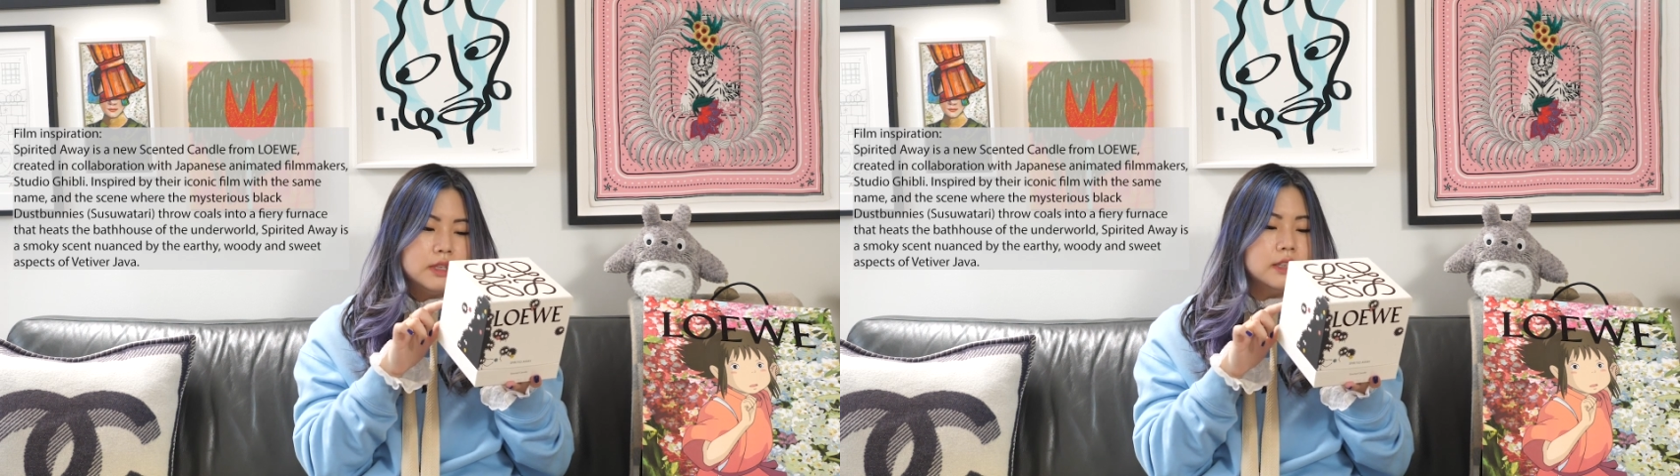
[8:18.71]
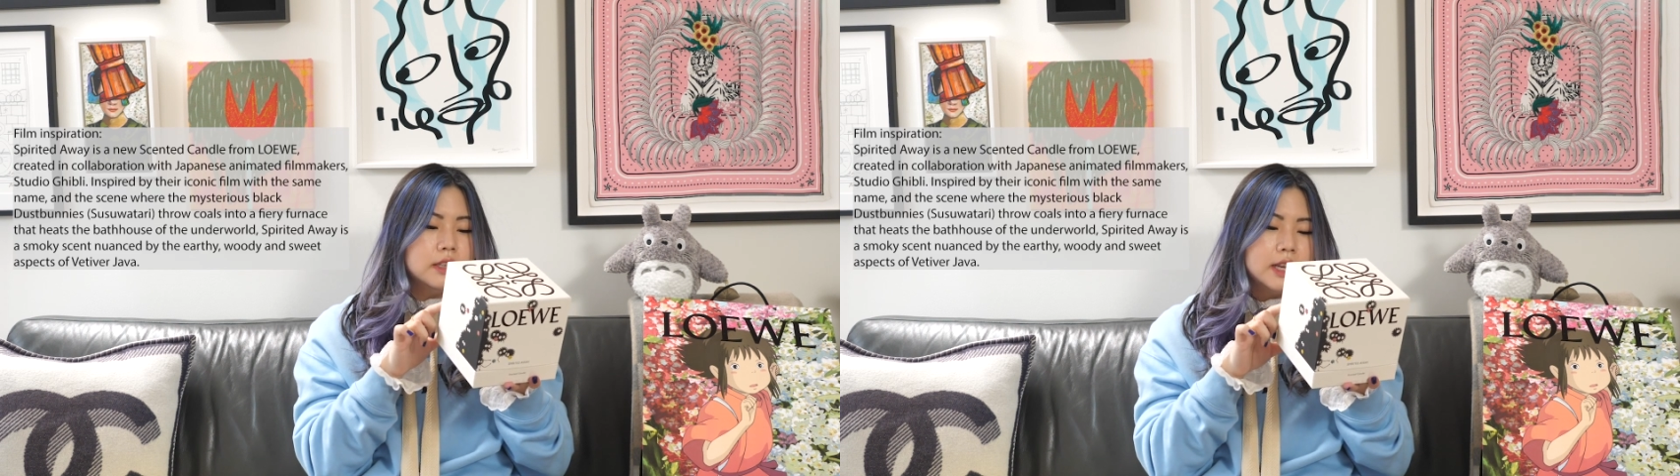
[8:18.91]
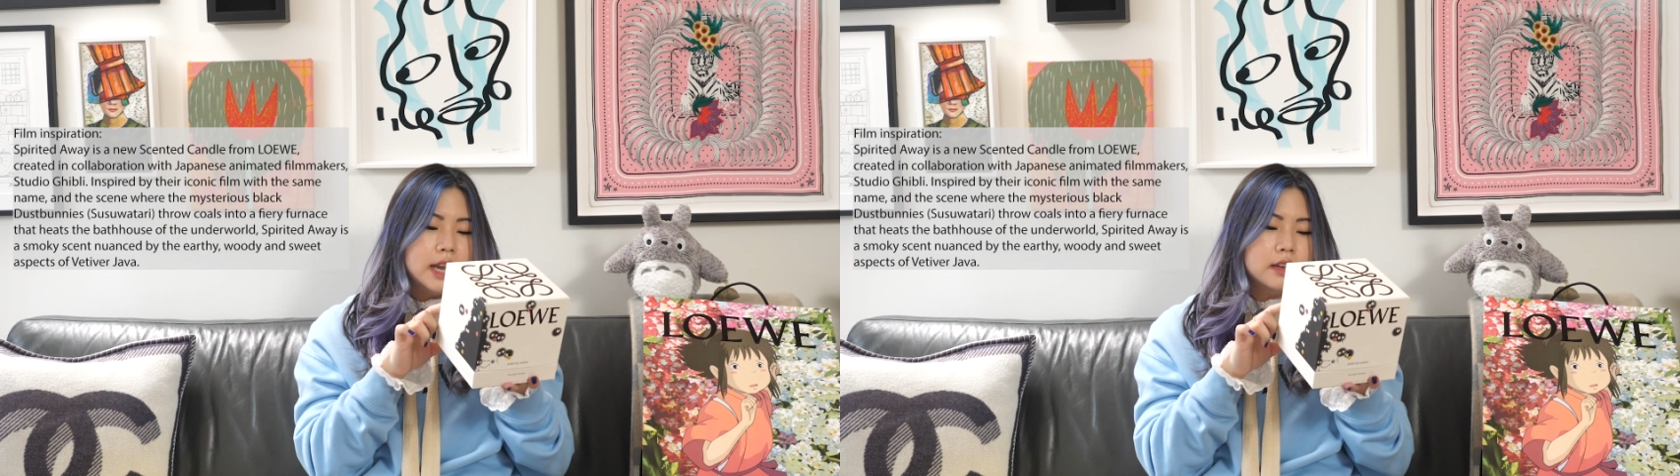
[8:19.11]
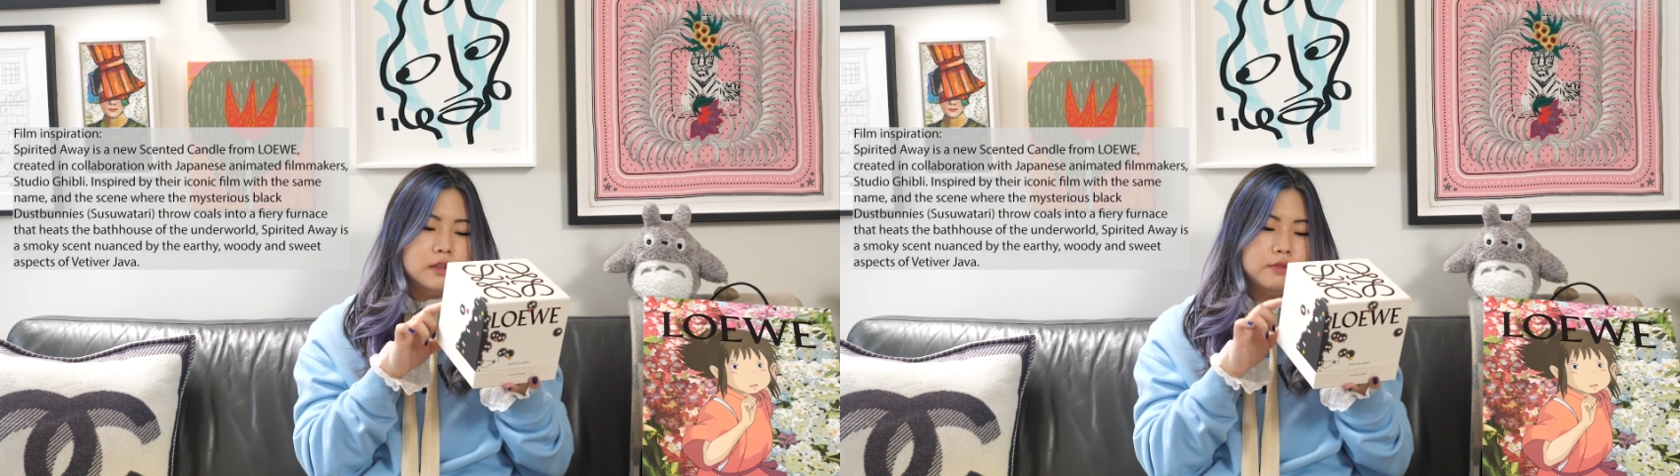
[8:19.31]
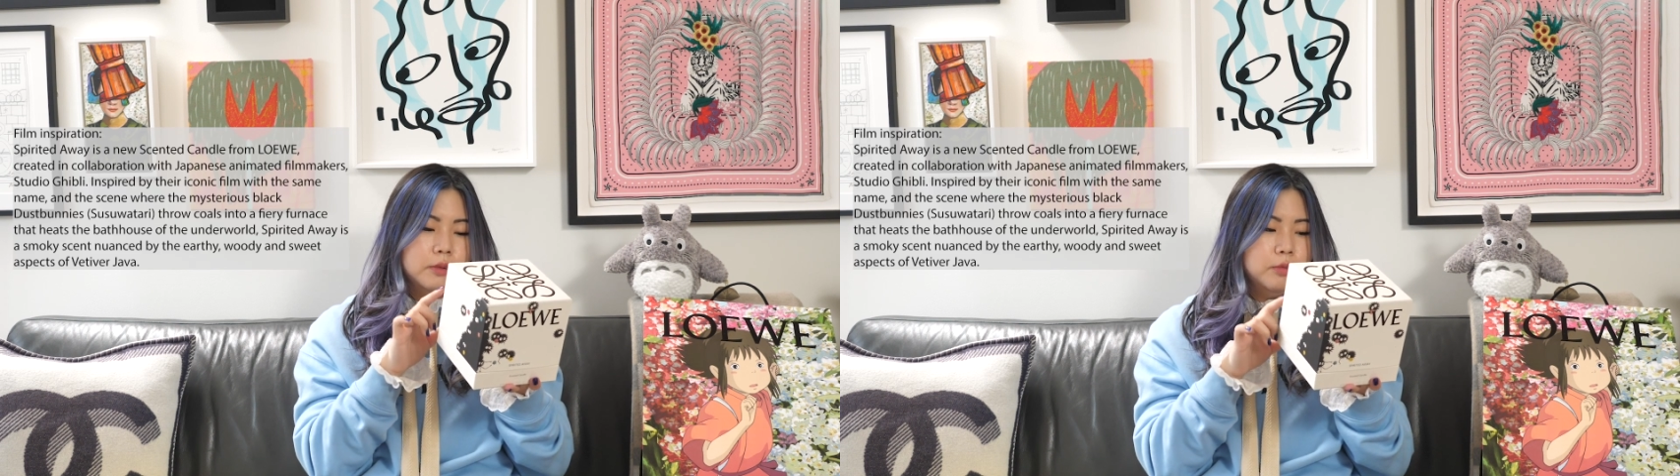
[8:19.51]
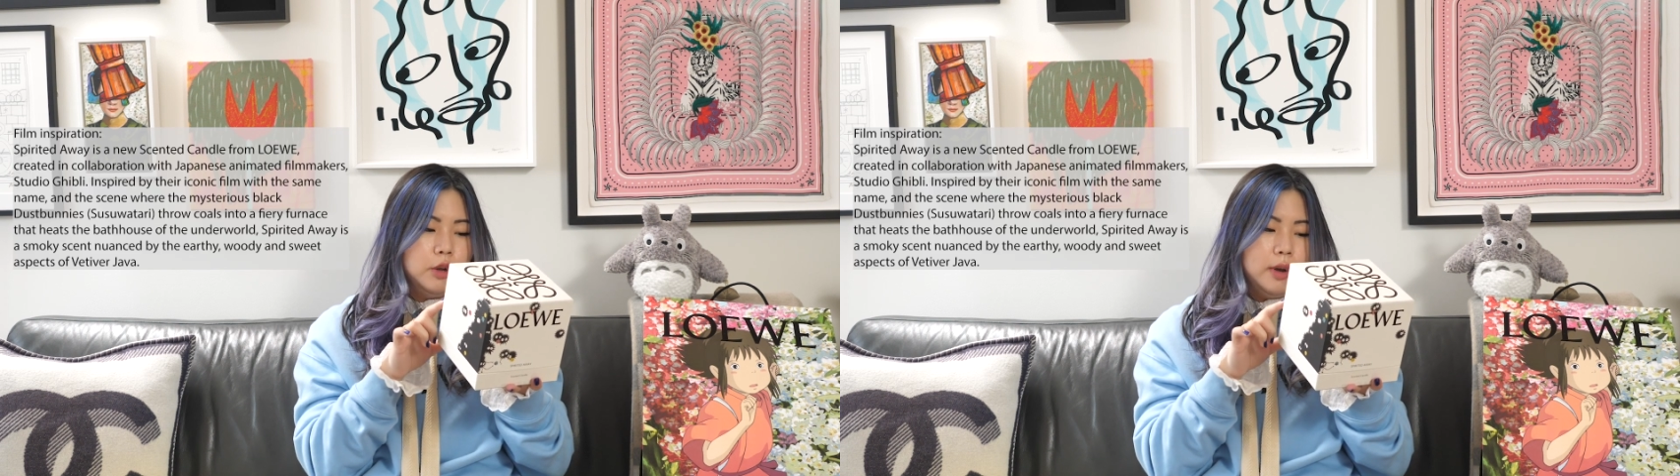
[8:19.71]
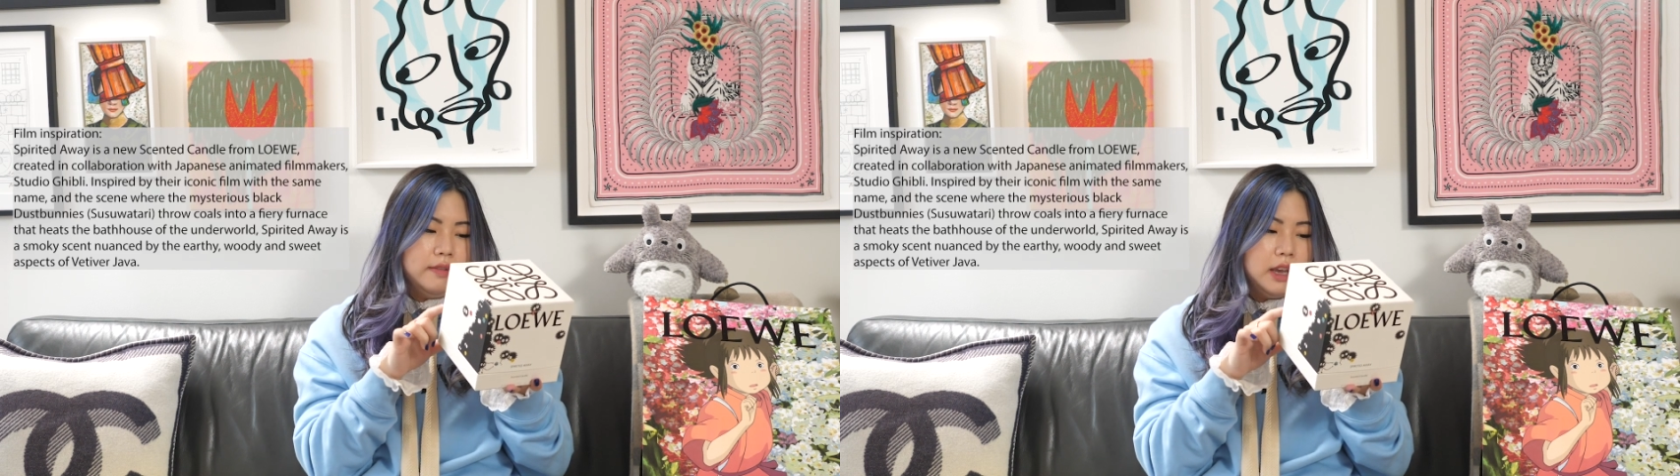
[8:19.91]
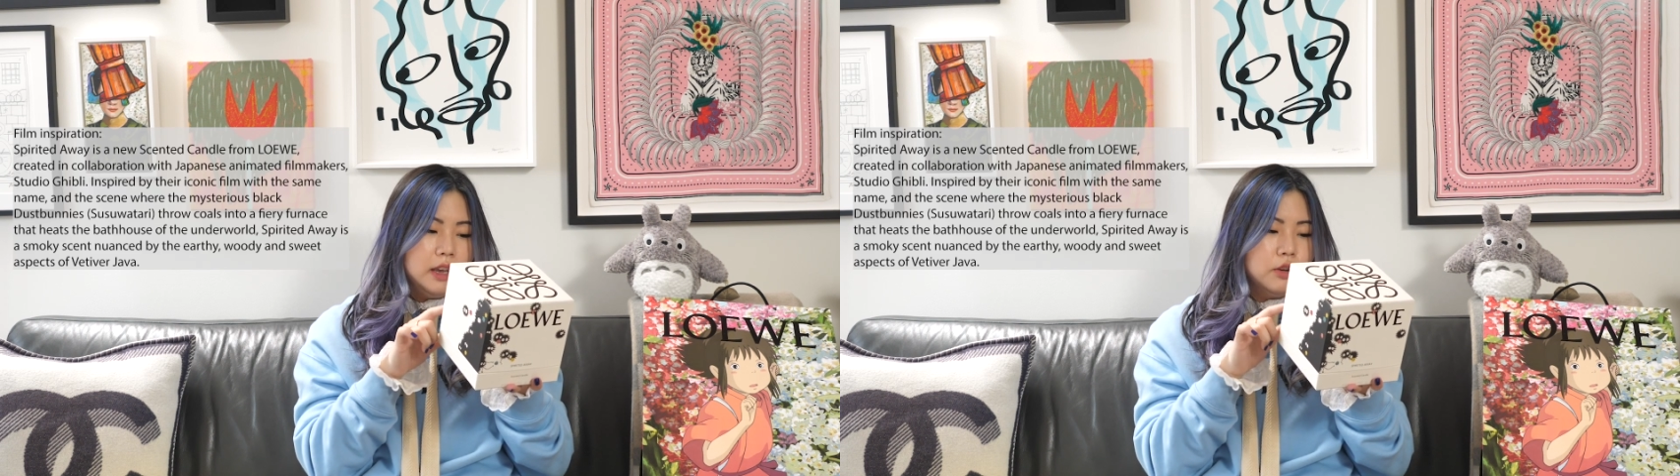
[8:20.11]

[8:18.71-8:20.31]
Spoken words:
scented candle from Loewe,